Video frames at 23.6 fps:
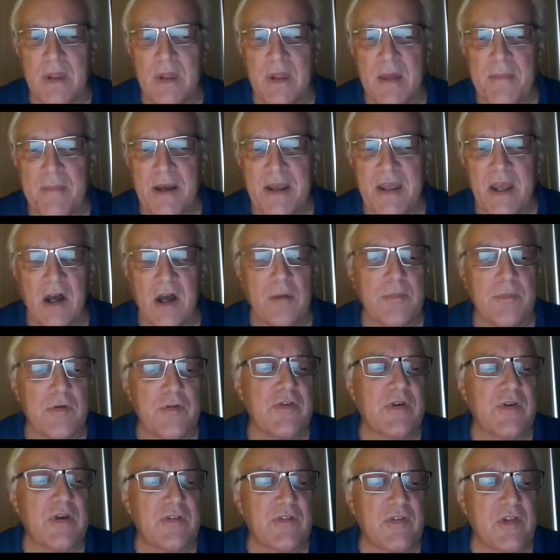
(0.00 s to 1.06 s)
MIL
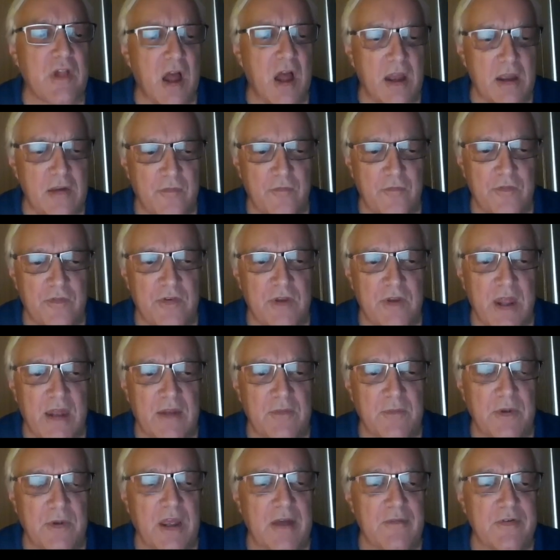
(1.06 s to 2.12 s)
Music is Life, and
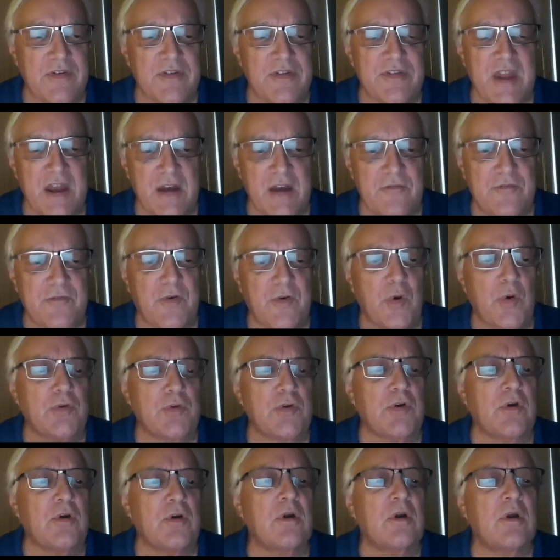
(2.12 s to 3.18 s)
we have a dev
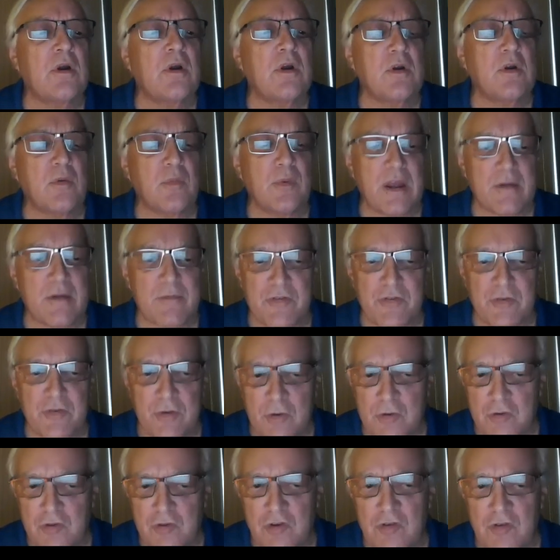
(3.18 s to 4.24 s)
folder, we have a
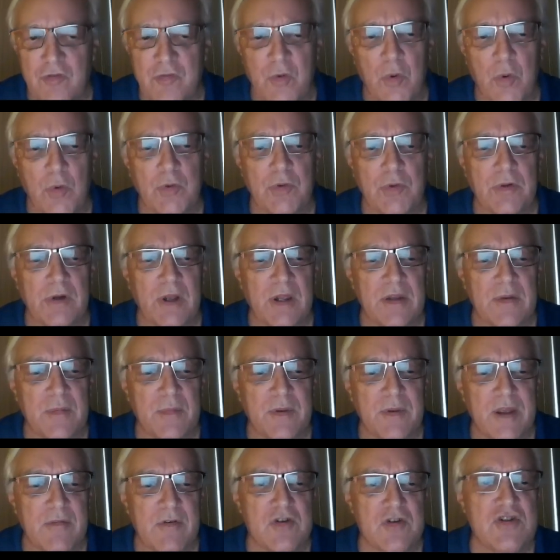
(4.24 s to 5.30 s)
solutions folder, and then
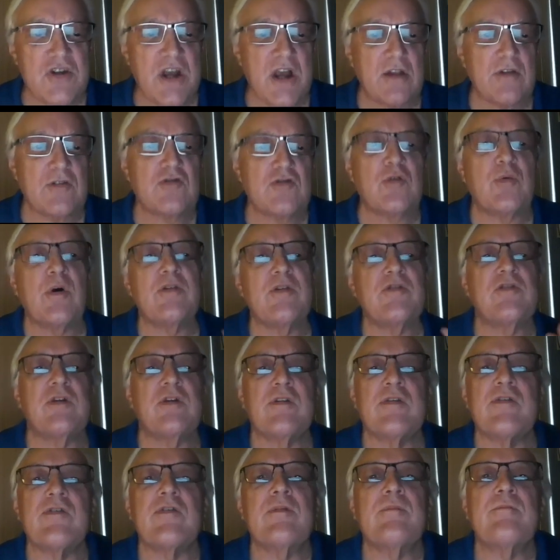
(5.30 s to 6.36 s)
we have our challenge
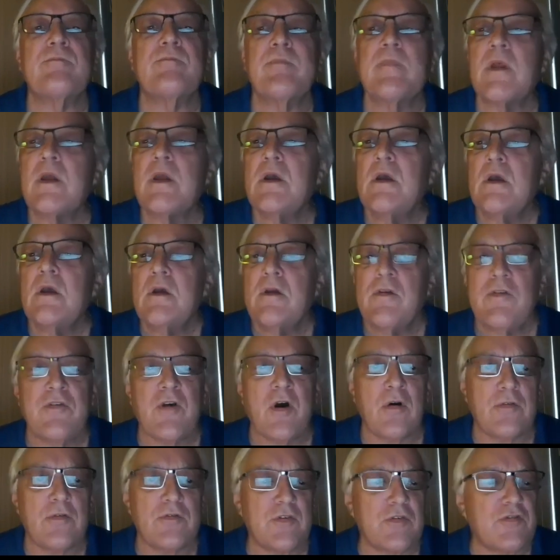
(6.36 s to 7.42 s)
questions.
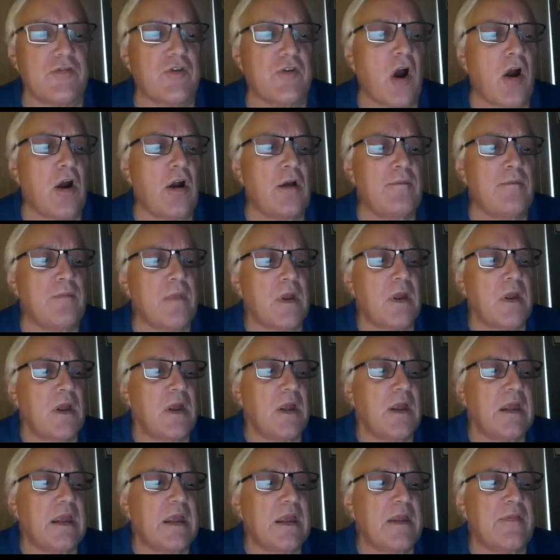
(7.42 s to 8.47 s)
So to start,
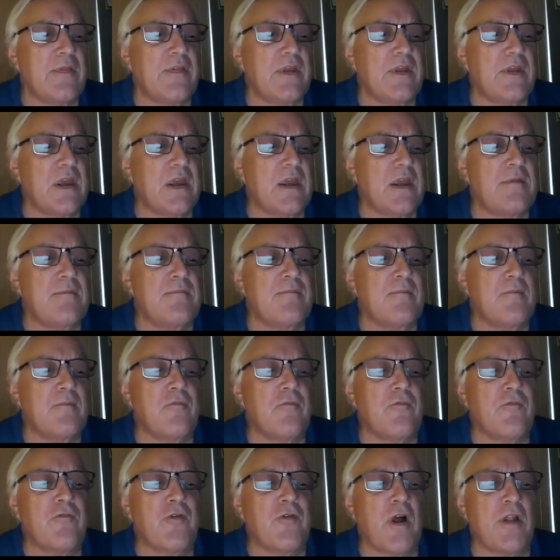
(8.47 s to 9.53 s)
in the
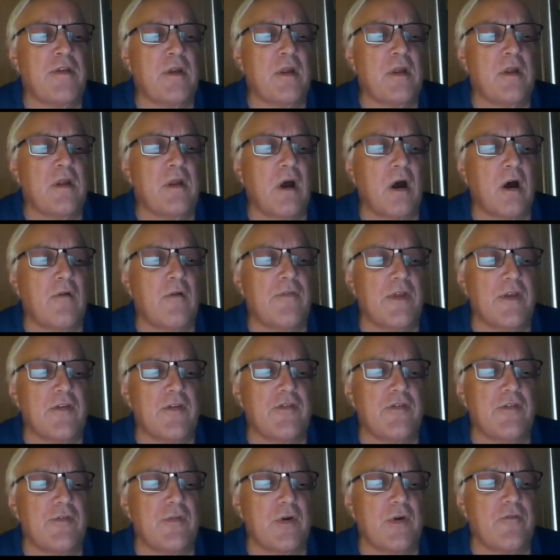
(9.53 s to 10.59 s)
front of
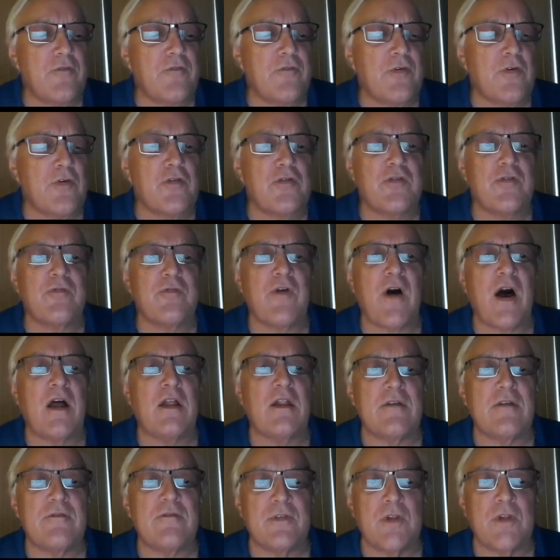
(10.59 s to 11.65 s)
this, the very first file
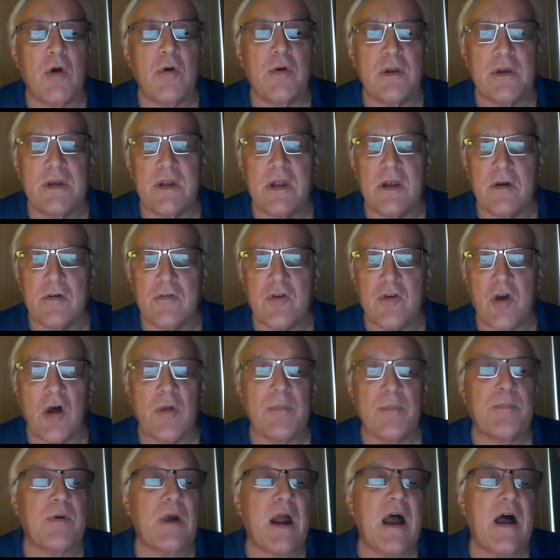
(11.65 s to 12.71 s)
I've loaded here is
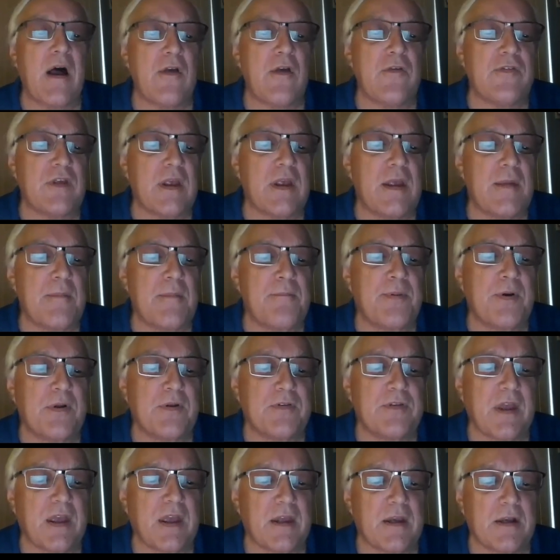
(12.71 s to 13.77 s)
called Browse Input
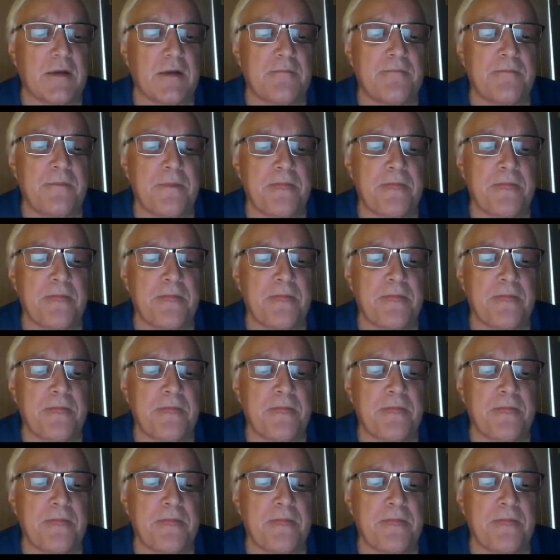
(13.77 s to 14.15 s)
Data.